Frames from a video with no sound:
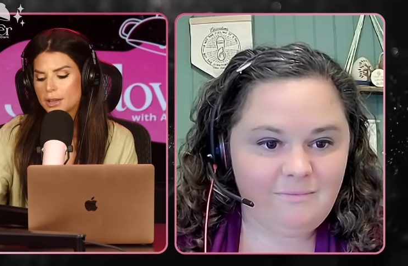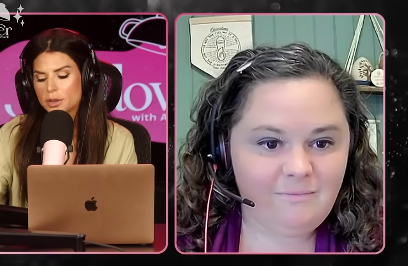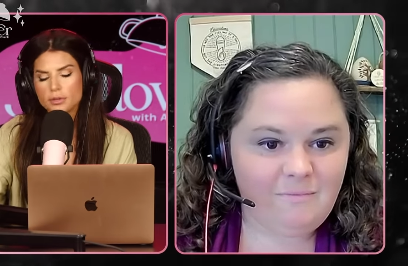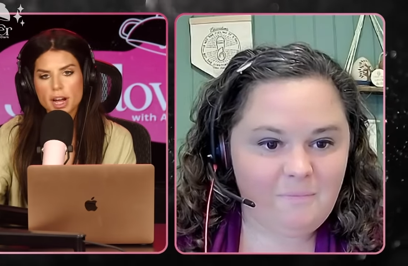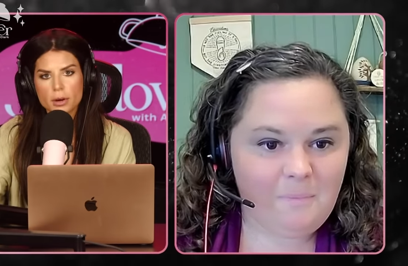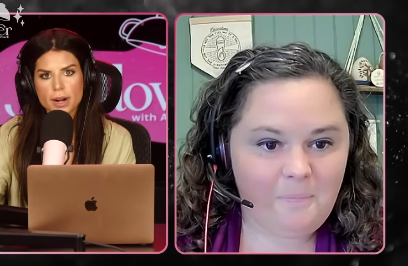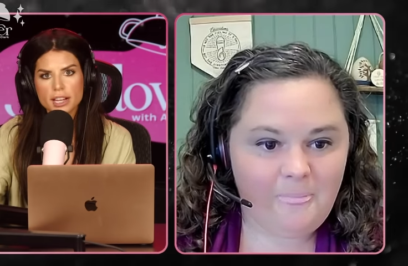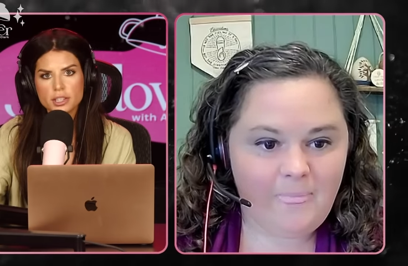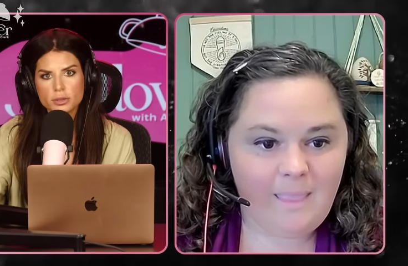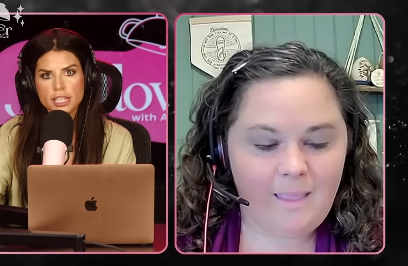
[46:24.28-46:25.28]
Speaker 1: if you've not
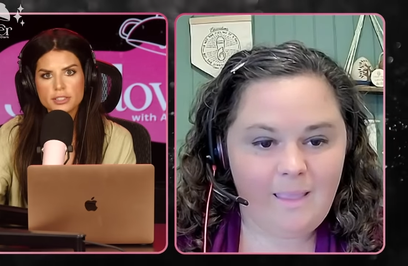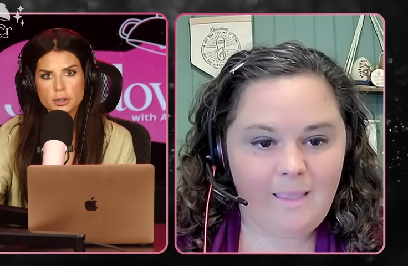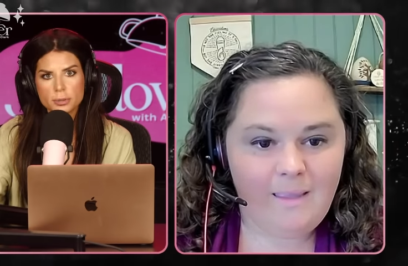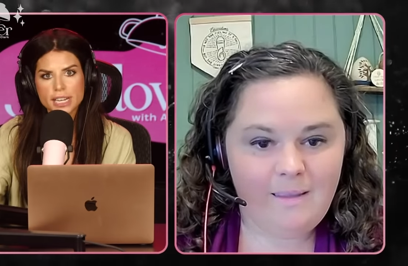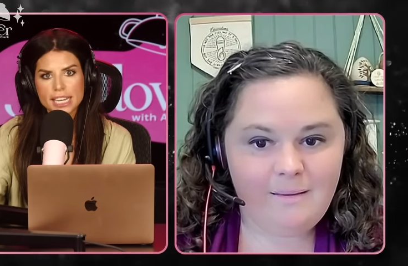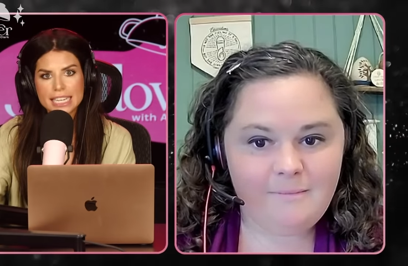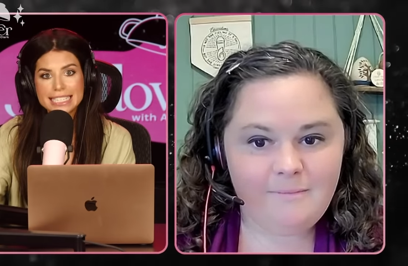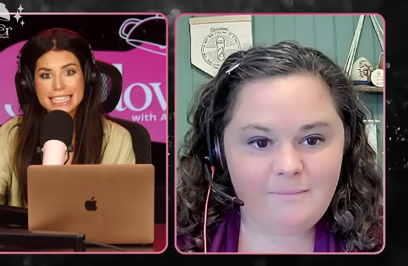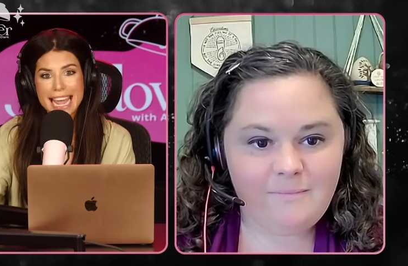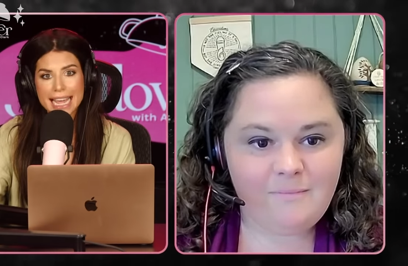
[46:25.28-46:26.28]
read, you need to
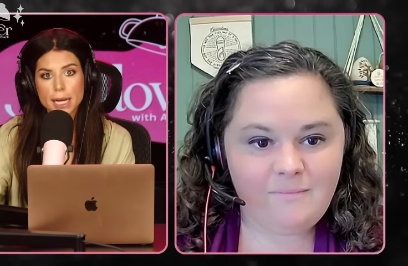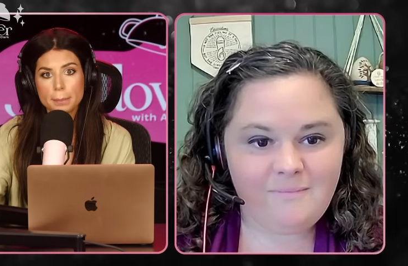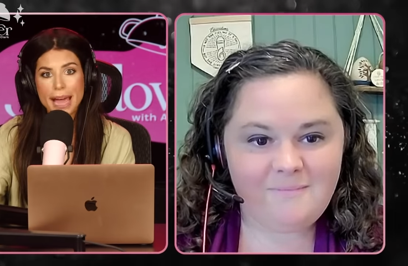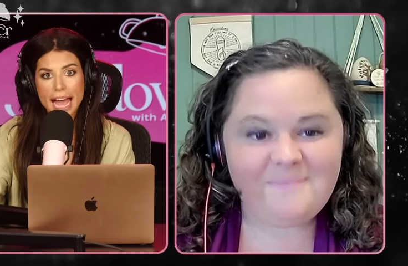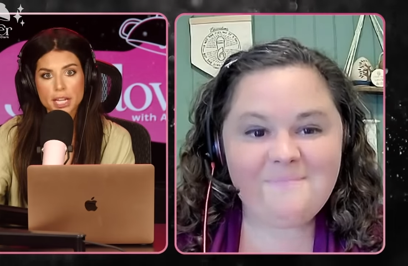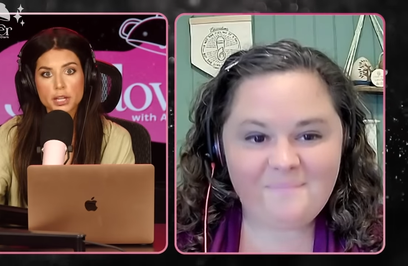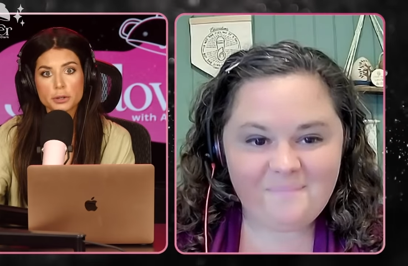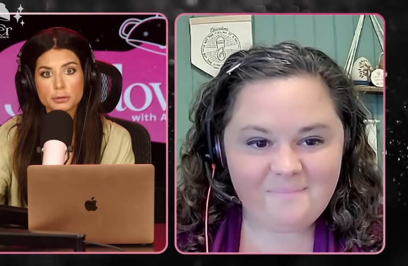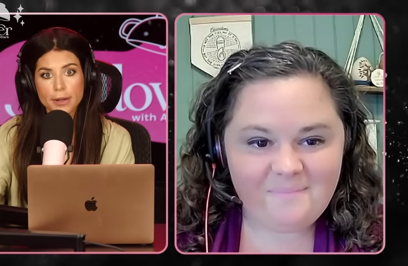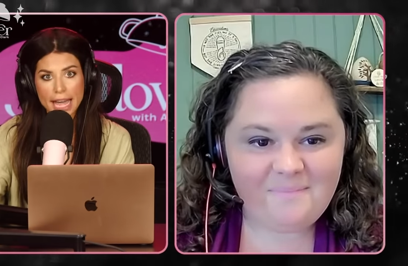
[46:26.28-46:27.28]
read Take Back
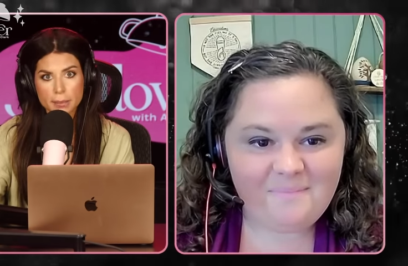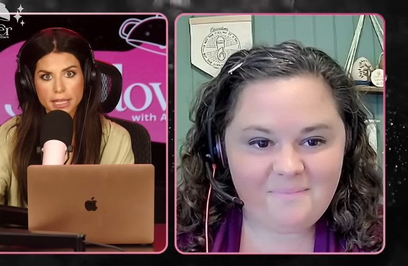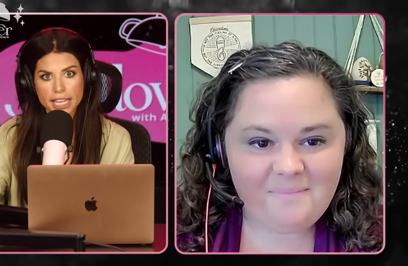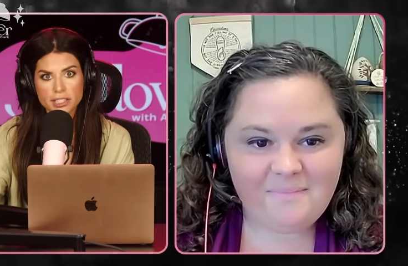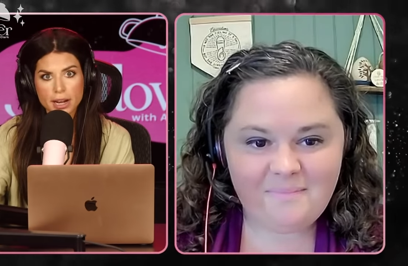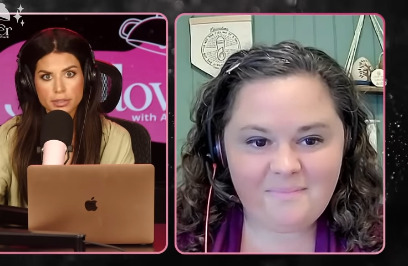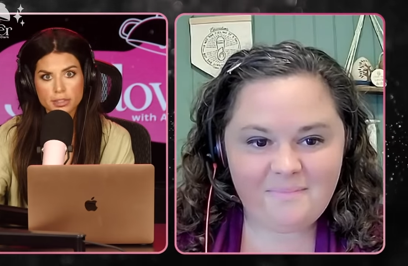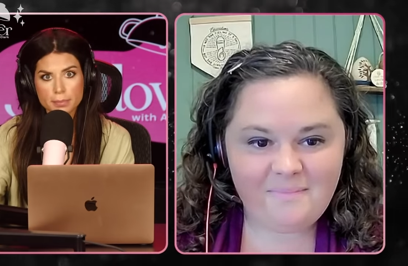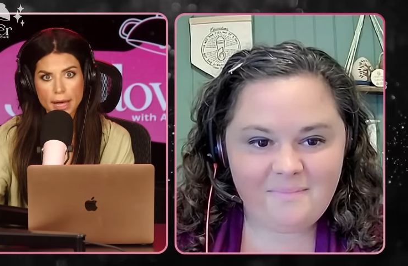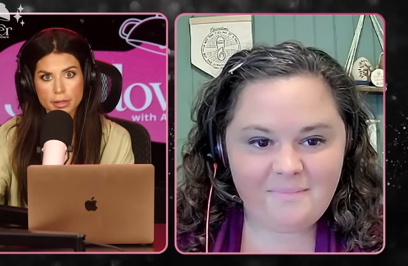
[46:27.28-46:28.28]
Your Family,
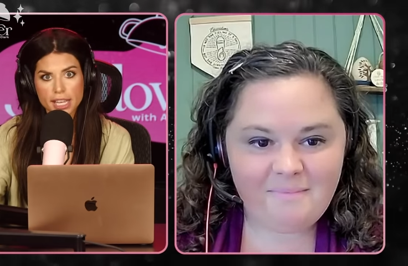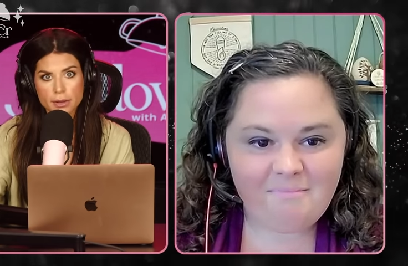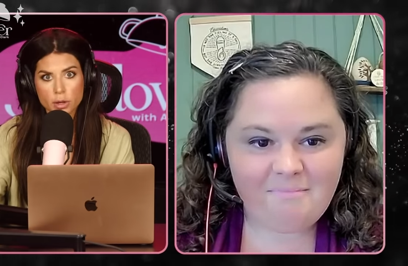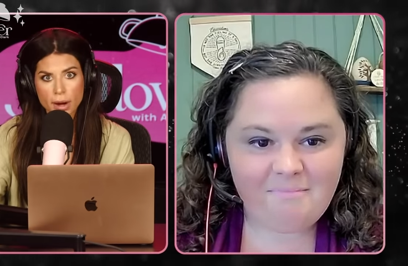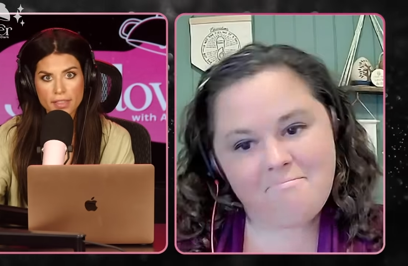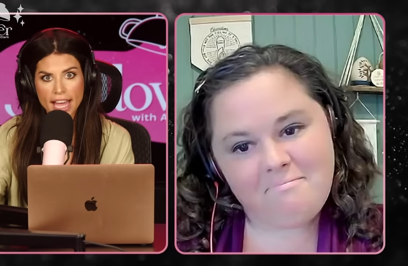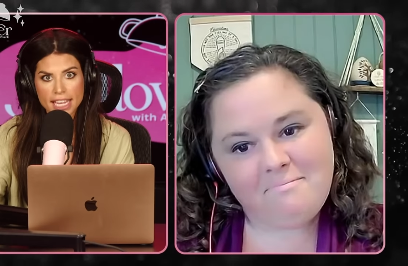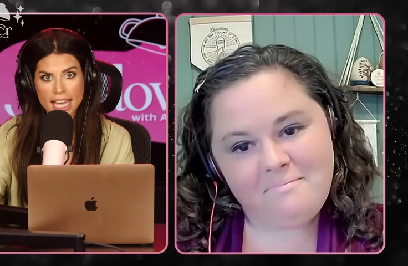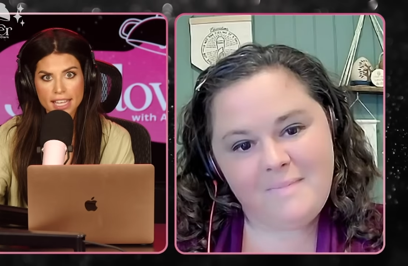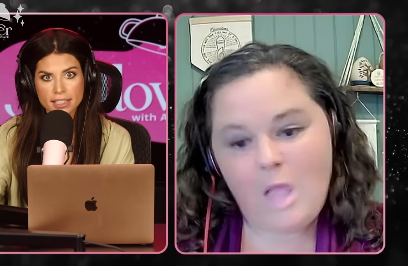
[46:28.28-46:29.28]
Jefferson Bethke. Have you read
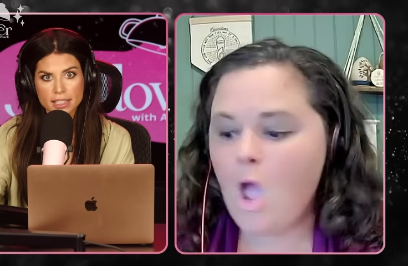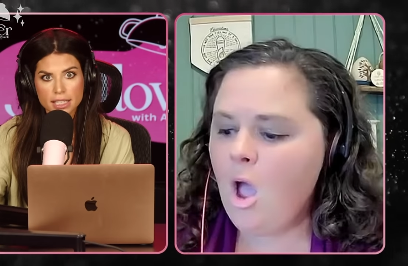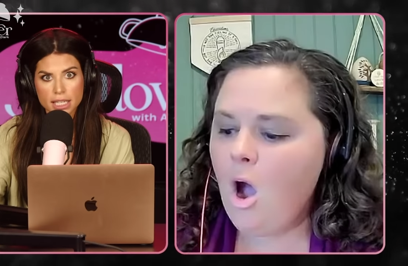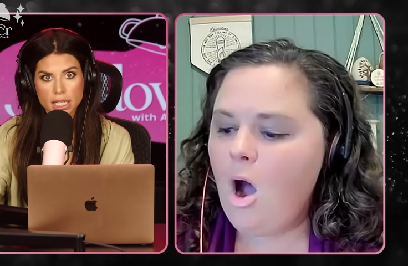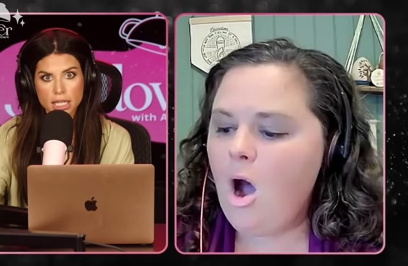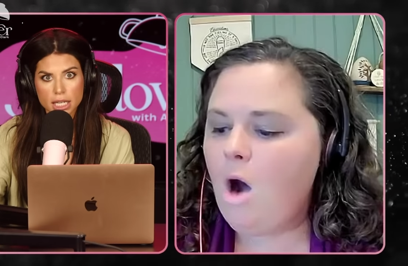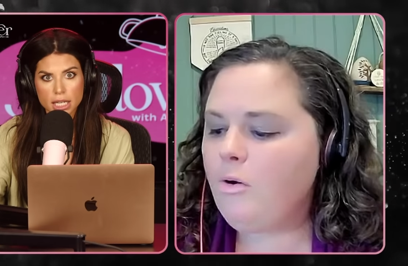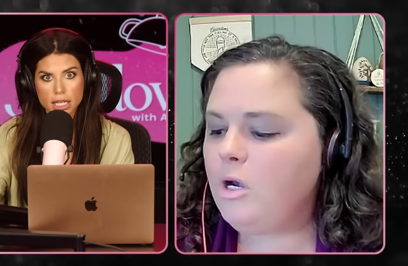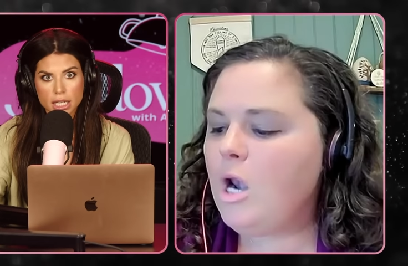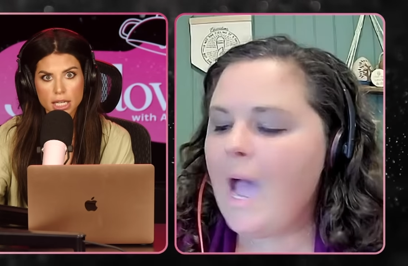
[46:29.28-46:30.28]
that yet? Oh,
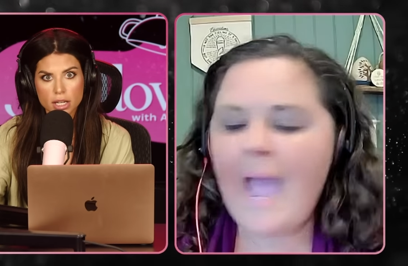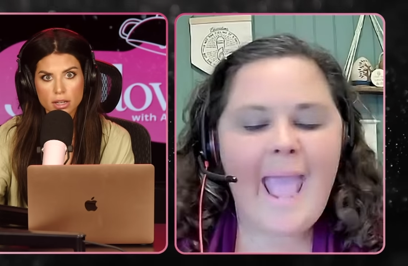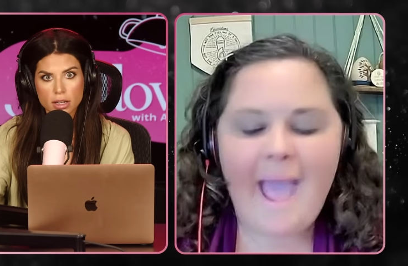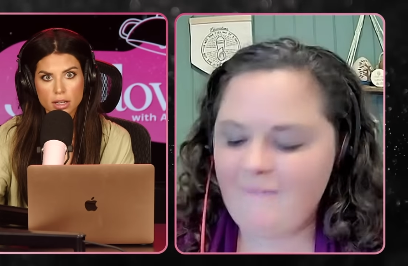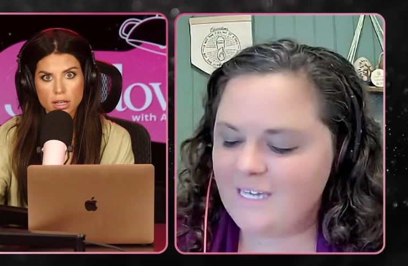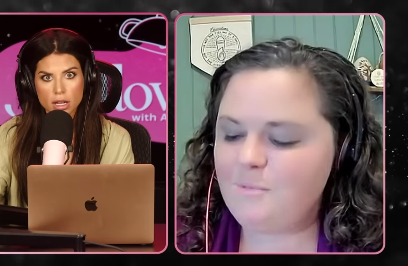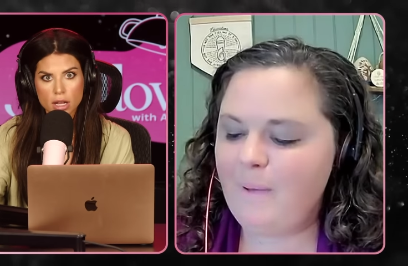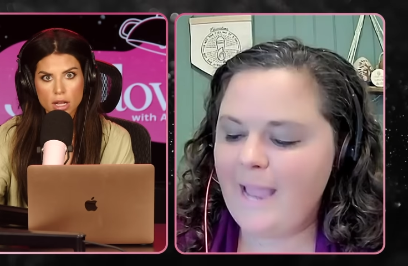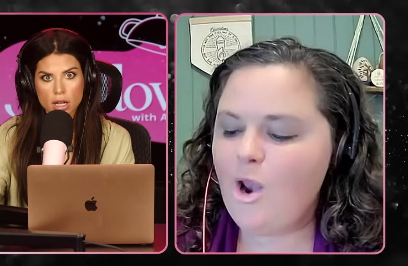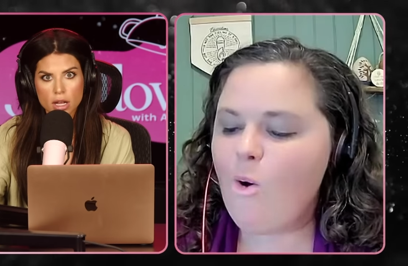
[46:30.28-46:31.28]
Speaker 2: I haven't, but
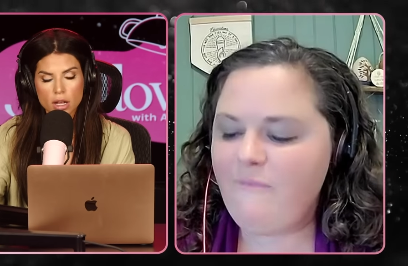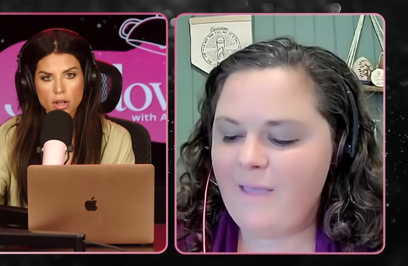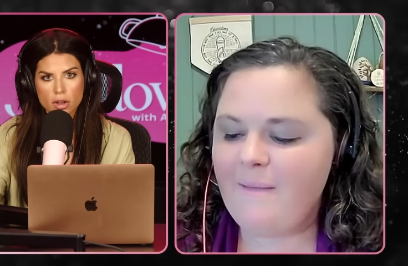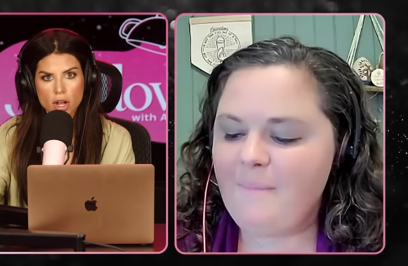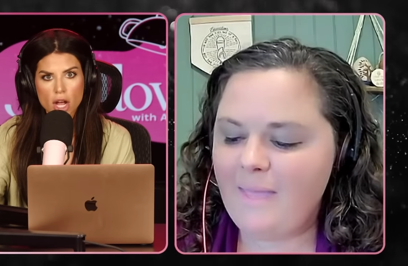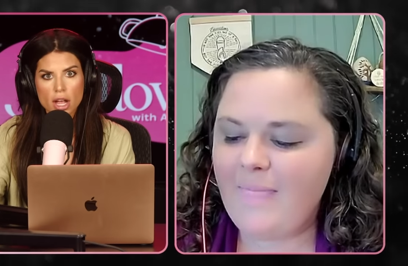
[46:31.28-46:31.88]
I know of him, and